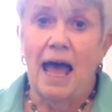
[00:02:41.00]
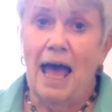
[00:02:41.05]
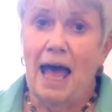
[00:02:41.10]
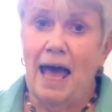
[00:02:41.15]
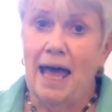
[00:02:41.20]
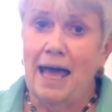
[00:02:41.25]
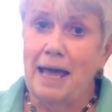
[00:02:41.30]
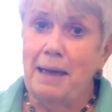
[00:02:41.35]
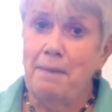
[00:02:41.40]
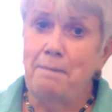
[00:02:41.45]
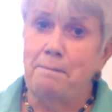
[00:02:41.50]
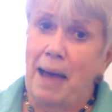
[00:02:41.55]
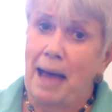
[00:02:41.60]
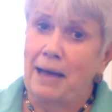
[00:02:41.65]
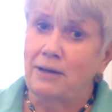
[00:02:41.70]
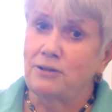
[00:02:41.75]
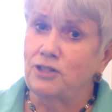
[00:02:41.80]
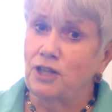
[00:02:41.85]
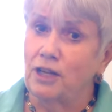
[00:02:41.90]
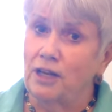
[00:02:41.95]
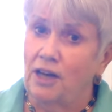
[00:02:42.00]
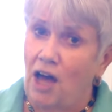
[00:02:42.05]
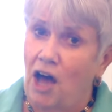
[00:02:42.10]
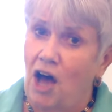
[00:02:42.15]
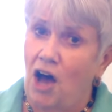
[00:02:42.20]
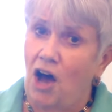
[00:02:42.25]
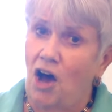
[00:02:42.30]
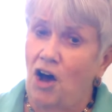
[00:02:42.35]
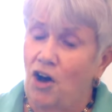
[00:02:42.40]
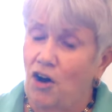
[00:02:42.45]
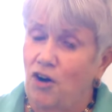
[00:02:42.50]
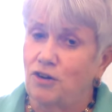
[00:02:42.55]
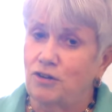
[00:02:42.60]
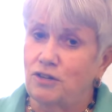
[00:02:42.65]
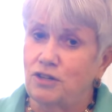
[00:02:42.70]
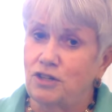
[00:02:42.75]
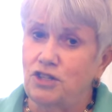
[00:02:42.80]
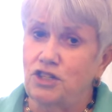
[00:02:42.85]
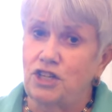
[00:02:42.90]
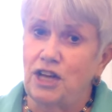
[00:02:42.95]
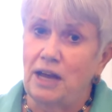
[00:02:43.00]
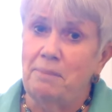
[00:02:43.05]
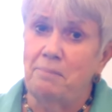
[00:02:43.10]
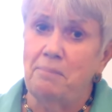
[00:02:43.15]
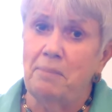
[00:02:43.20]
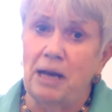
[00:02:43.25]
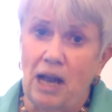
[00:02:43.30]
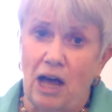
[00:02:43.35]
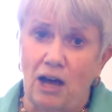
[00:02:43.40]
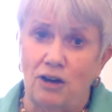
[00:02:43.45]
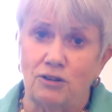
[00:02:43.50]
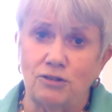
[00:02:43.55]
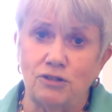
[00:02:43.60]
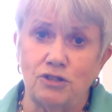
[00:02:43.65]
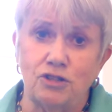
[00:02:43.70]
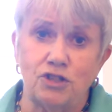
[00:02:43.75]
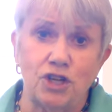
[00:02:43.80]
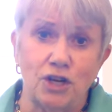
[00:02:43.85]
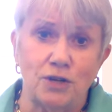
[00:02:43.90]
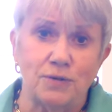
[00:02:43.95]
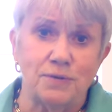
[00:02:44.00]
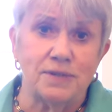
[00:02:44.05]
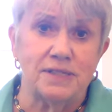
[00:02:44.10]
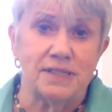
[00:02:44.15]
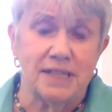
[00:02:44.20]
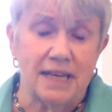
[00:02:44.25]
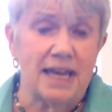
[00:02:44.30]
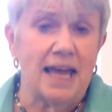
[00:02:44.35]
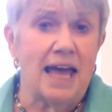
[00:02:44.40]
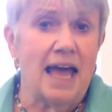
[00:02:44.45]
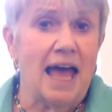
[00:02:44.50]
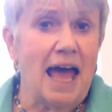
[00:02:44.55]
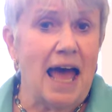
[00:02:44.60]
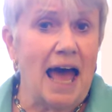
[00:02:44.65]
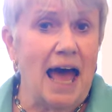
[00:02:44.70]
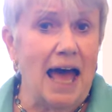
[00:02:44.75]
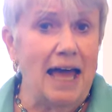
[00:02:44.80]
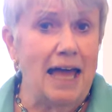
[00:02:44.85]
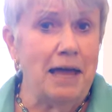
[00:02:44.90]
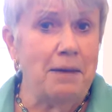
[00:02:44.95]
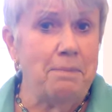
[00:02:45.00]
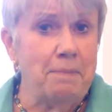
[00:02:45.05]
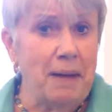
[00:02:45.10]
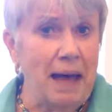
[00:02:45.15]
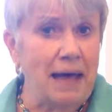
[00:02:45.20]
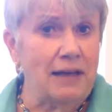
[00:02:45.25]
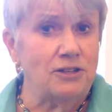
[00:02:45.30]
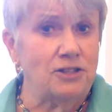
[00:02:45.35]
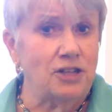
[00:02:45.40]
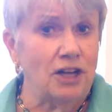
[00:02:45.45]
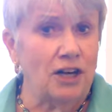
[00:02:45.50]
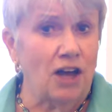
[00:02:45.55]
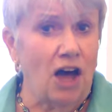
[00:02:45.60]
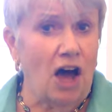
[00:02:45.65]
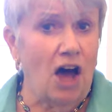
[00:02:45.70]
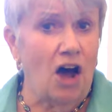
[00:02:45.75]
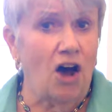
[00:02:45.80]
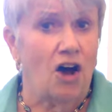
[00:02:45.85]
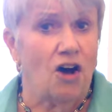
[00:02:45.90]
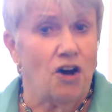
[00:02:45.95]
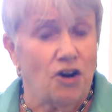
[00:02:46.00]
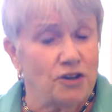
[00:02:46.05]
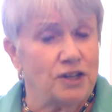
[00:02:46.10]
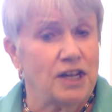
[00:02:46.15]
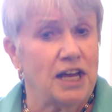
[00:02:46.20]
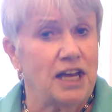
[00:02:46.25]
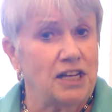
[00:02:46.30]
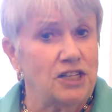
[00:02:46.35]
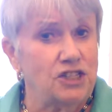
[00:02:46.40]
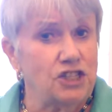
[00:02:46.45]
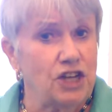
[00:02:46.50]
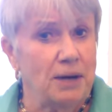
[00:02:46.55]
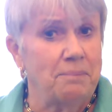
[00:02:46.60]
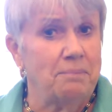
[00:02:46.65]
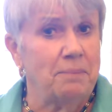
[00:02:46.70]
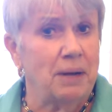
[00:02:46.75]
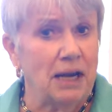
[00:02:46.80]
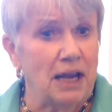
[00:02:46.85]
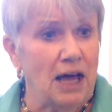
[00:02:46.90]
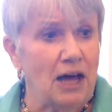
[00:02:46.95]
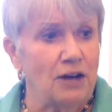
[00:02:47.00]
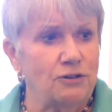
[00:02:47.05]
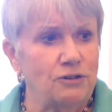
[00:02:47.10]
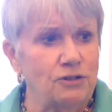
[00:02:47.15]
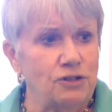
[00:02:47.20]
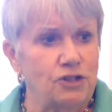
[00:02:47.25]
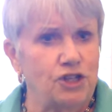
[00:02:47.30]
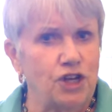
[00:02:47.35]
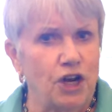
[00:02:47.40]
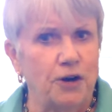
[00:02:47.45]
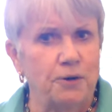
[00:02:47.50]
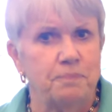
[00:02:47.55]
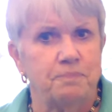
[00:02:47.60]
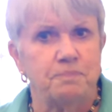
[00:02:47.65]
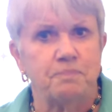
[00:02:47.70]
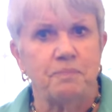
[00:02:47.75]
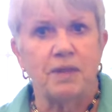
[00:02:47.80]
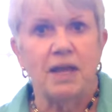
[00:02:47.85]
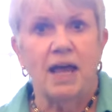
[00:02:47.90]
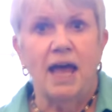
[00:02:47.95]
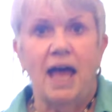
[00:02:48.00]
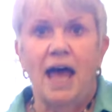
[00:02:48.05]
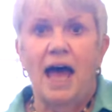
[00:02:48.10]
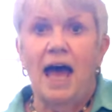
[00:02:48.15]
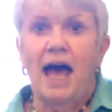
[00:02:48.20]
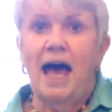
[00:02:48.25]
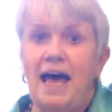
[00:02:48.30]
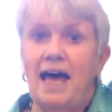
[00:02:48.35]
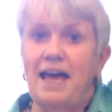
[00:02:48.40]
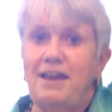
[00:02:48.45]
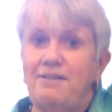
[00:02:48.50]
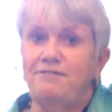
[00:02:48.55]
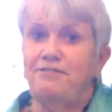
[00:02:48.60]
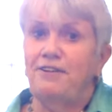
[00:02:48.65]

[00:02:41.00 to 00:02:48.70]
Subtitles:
Hey, pound along, Jim along, Josie. Hey, pound along, Jim along, Joe. Hey,